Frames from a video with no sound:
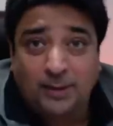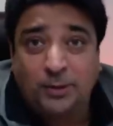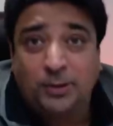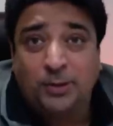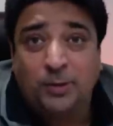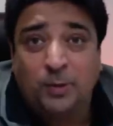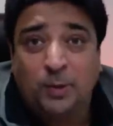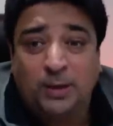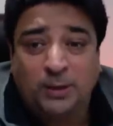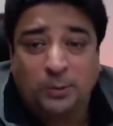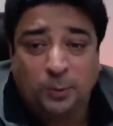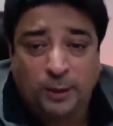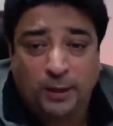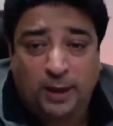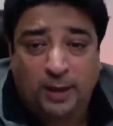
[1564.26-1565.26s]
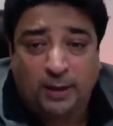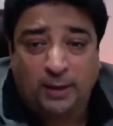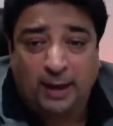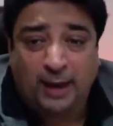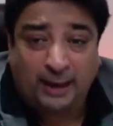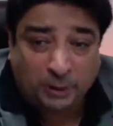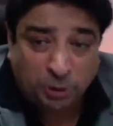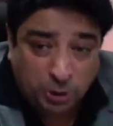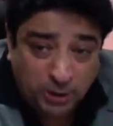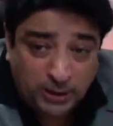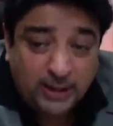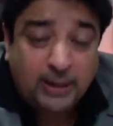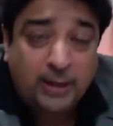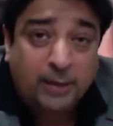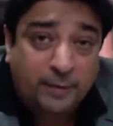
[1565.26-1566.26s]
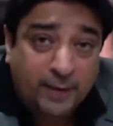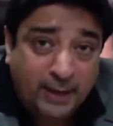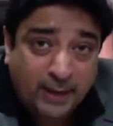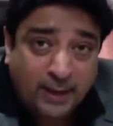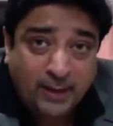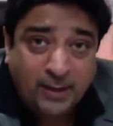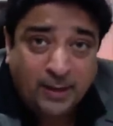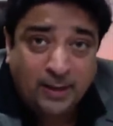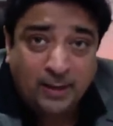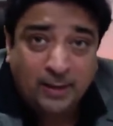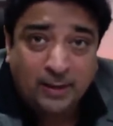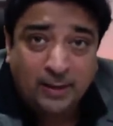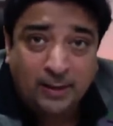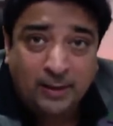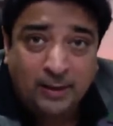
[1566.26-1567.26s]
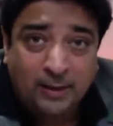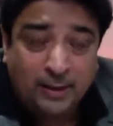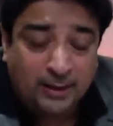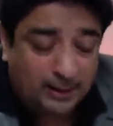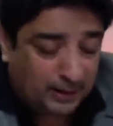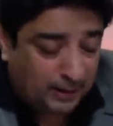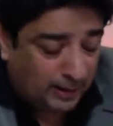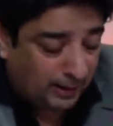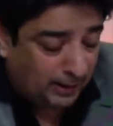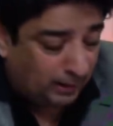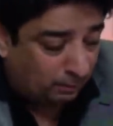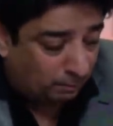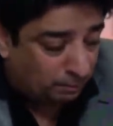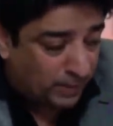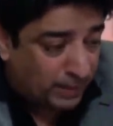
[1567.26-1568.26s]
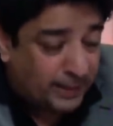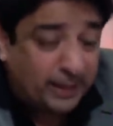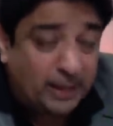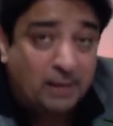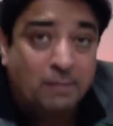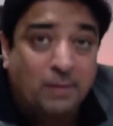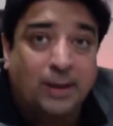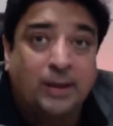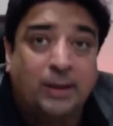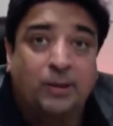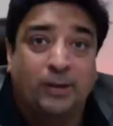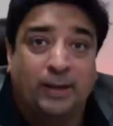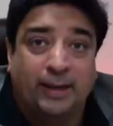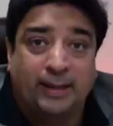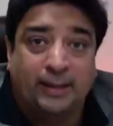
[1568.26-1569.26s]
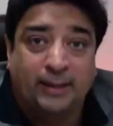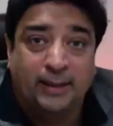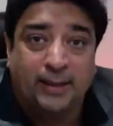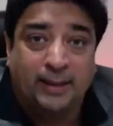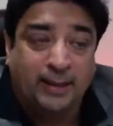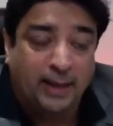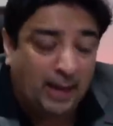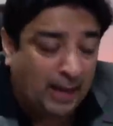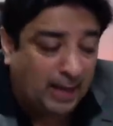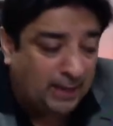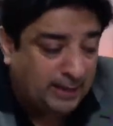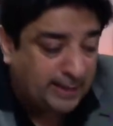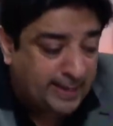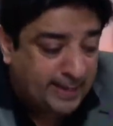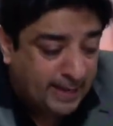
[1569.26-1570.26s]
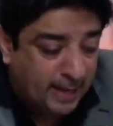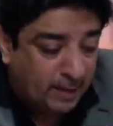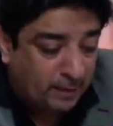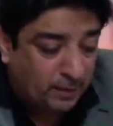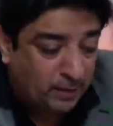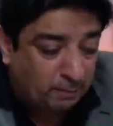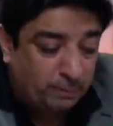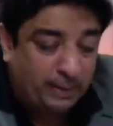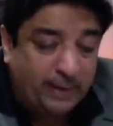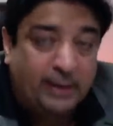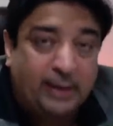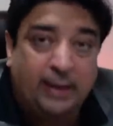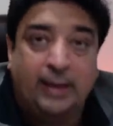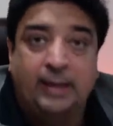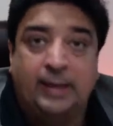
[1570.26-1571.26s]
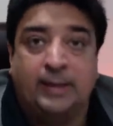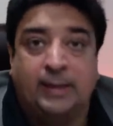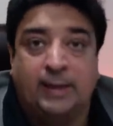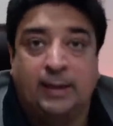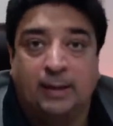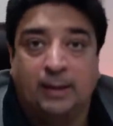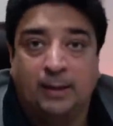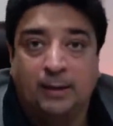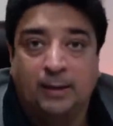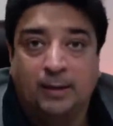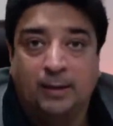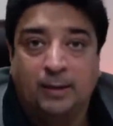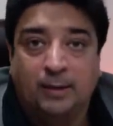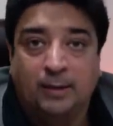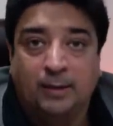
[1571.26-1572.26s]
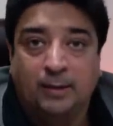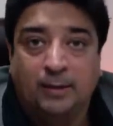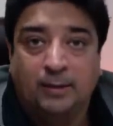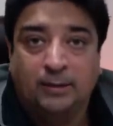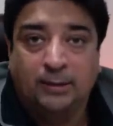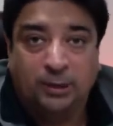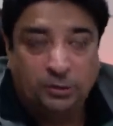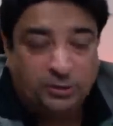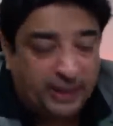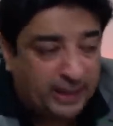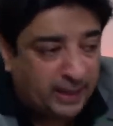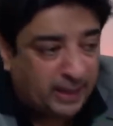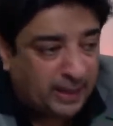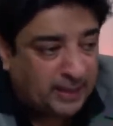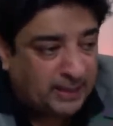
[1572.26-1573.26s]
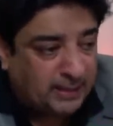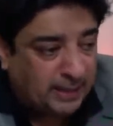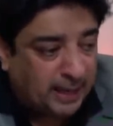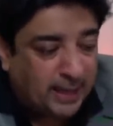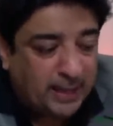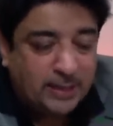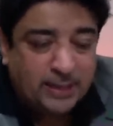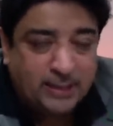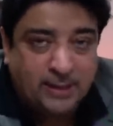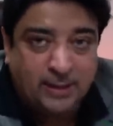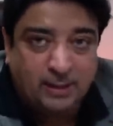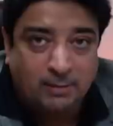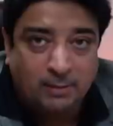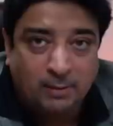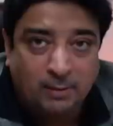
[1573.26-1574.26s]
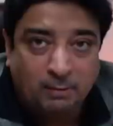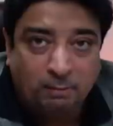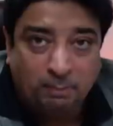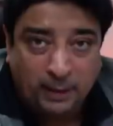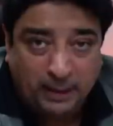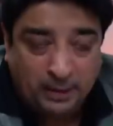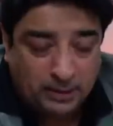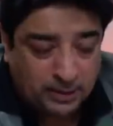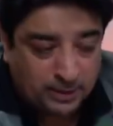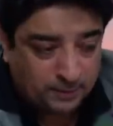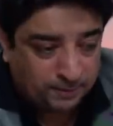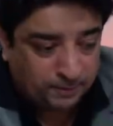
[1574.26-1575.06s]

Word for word: universe we are actually living in, making money on internet has never been easy. Now, dare I say this, because